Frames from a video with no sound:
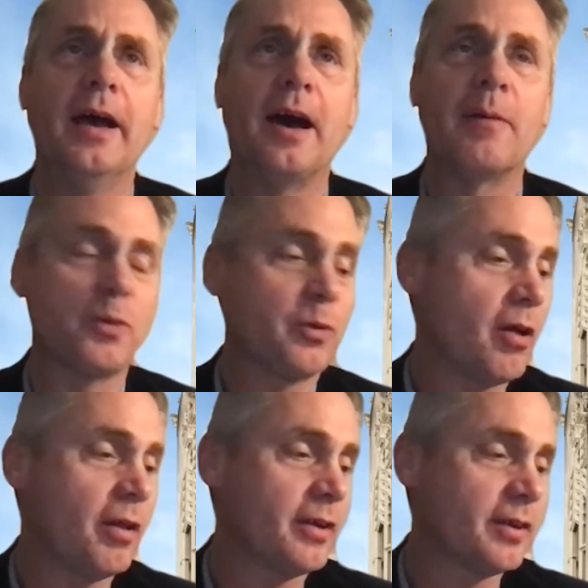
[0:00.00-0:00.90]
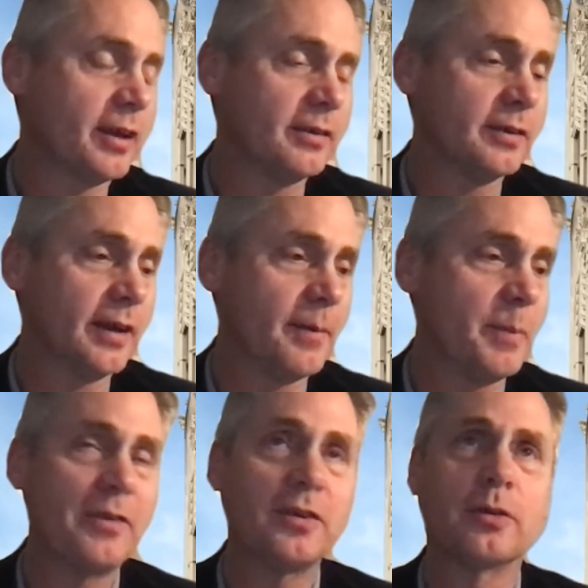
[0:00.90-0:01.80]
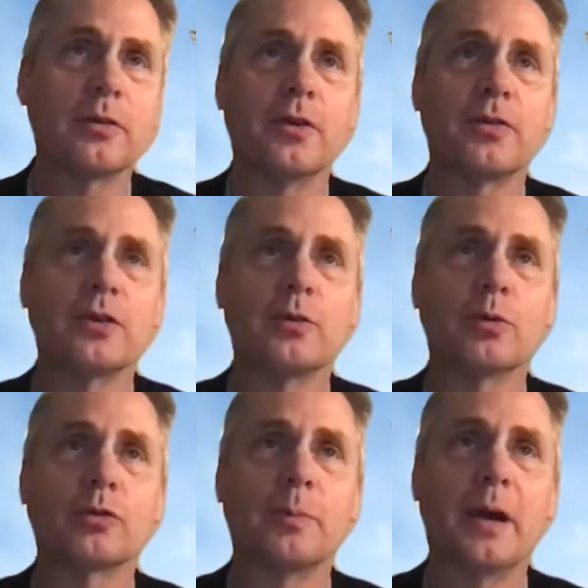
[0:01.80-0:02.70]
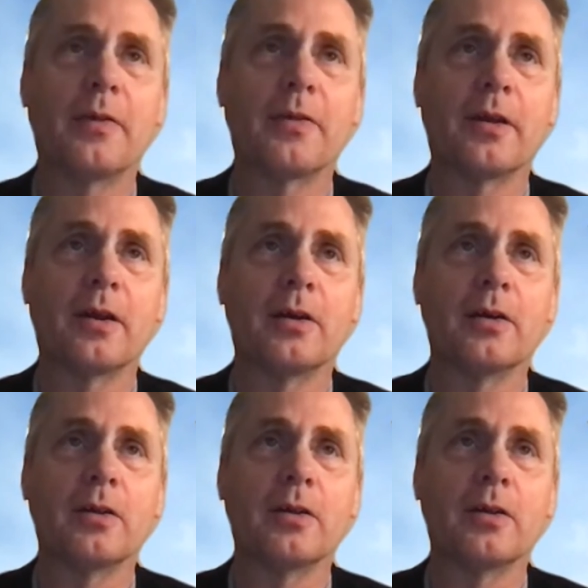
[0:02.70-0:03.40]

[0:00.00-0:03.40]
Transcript: Some colleagues at Massey University talked about the